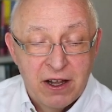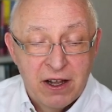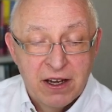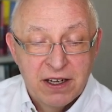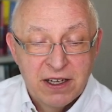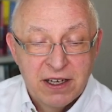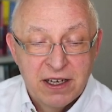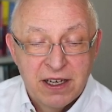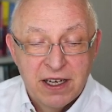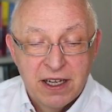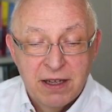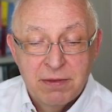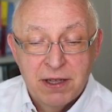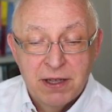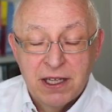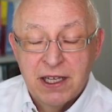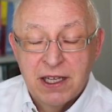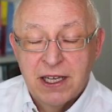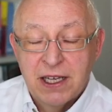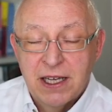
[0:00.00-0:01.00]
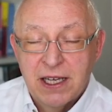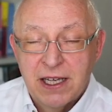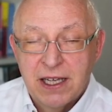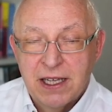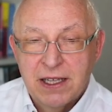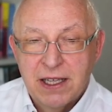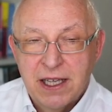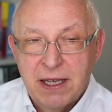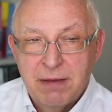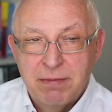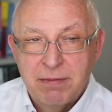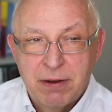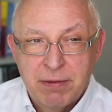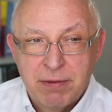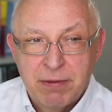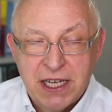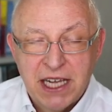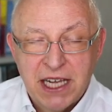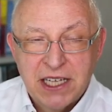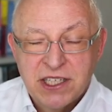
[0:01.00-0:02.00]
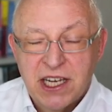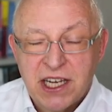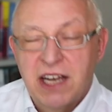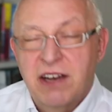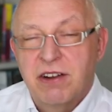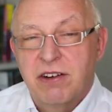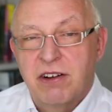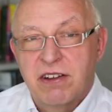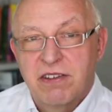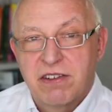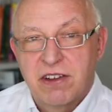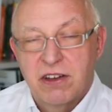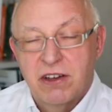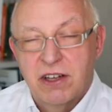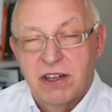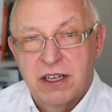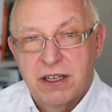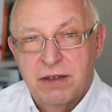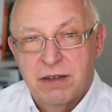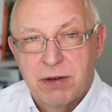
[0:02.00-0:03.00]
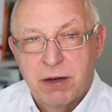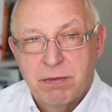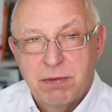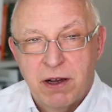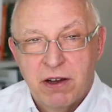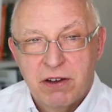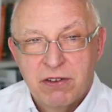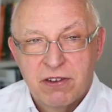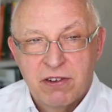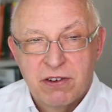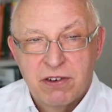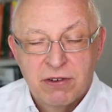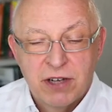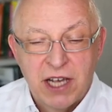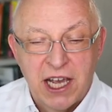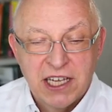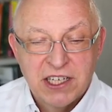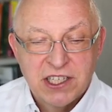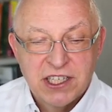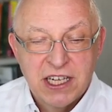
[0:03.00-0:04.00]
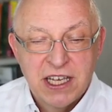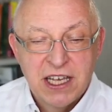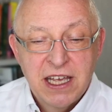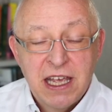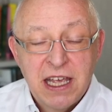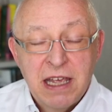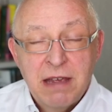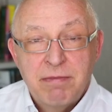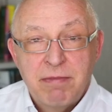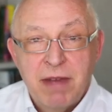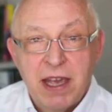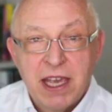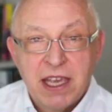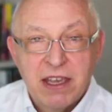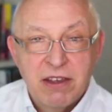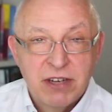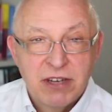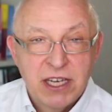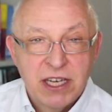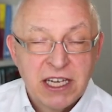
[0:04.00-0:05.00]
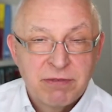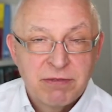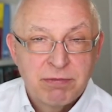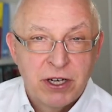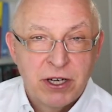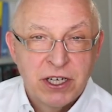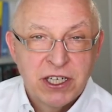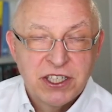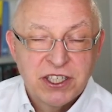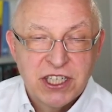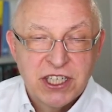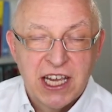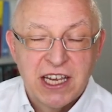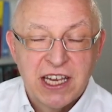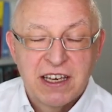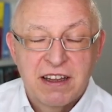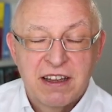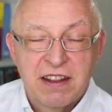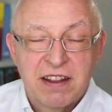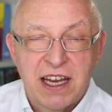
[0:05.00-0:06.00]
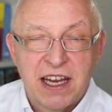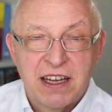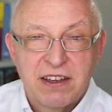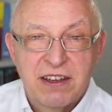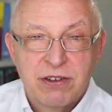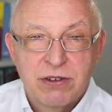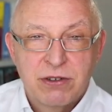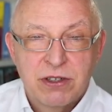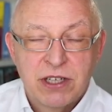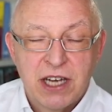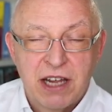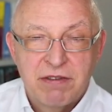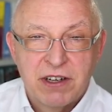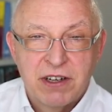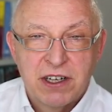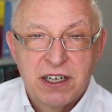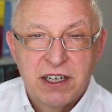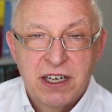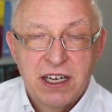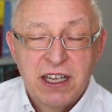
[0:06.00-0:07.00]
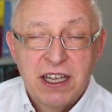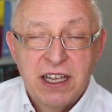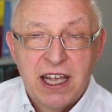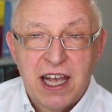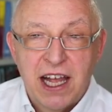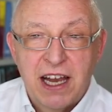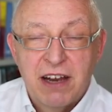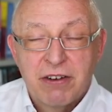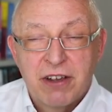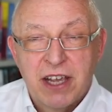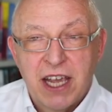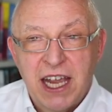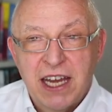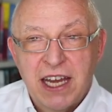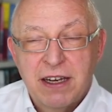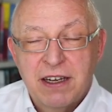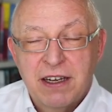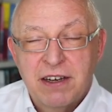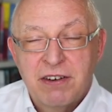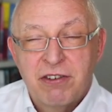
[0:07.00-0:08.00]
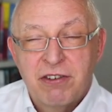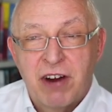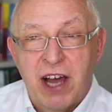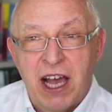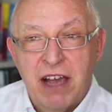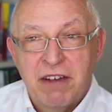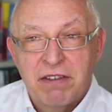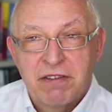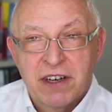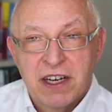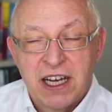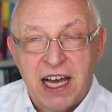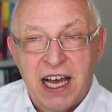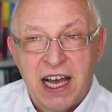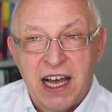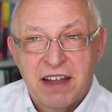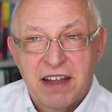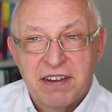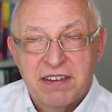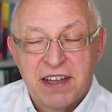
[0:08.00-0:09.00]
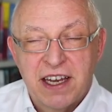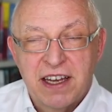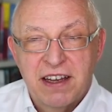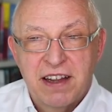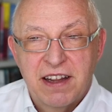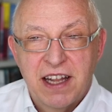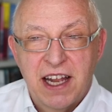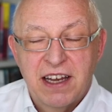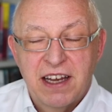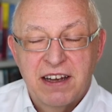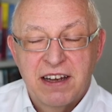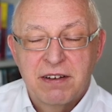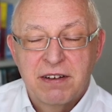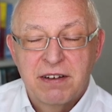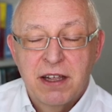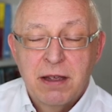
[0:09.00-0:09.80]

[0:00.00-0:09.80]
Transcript: an implementation and also on a proposal to actually make unique pointer check that you never allocate a derived class and then